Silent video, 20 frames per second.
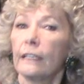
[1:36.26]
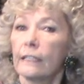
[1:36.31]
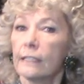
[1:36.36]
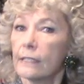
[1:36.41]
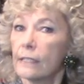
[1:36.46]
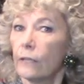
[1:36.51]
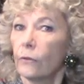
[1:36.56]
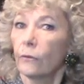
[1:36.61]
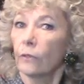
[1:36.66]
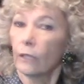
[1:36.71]
the
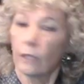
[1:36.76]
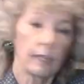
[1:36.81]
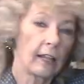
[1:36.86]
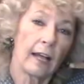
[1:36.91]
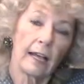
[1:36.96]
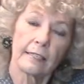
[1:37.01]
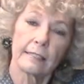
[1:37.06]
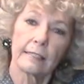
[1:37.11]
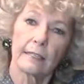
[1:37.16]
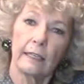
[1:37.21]
secret
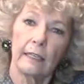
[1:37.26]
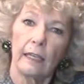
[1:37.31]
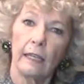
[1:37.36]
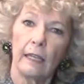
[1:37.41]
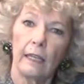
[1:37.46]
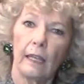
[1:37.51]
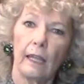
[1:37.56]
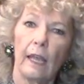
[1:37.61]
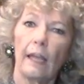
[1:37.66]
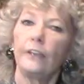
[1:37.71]
closet,
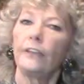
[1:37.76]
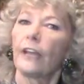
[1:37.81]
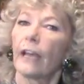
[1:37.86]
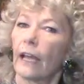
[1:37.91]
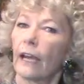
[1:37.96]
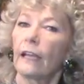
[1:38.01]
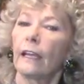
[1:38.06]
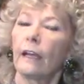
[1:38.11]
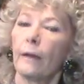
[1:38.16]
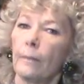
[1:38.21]
and you
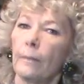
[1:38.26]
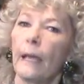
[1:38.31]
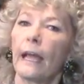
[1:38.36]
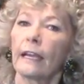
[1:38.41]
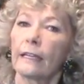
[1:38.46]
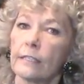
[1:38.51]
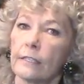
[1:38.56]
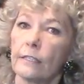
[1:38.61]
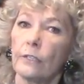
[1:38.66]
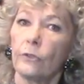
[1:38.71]
gotta come
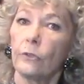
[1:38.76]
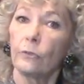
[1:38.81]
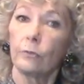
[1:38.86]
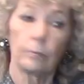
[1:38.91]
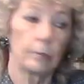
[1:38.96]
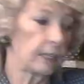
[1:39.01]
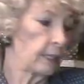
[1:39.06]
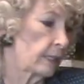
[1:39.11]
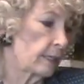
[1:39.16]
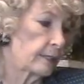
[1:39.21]
back
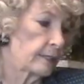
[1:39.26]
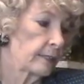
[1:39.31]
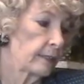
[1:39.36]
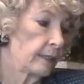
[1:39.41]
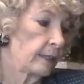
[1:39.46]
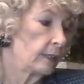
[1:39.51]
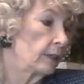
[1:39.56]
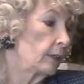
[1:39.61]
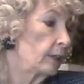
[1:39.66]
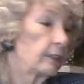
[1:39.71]
soon because
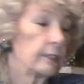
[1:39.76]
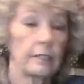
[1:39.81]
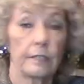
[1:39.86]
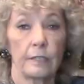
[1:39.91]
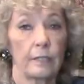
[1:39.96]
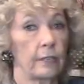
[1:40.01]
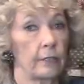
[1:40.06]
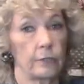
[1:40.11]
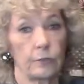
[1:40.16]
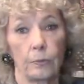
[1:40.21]

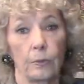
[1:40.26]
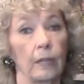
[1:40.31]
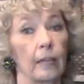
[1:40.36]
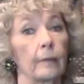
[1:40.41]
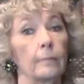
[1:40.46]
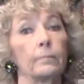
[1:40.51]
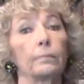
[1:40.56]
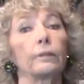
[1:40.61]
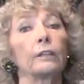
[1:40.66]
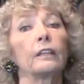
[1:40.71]
goodness knows we
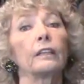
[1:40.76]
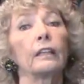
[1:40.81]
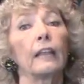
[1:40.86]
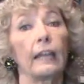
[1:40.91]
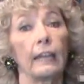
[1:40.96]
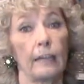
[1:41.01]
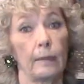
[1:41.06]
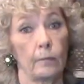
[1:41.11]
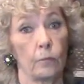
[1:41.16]
got plenty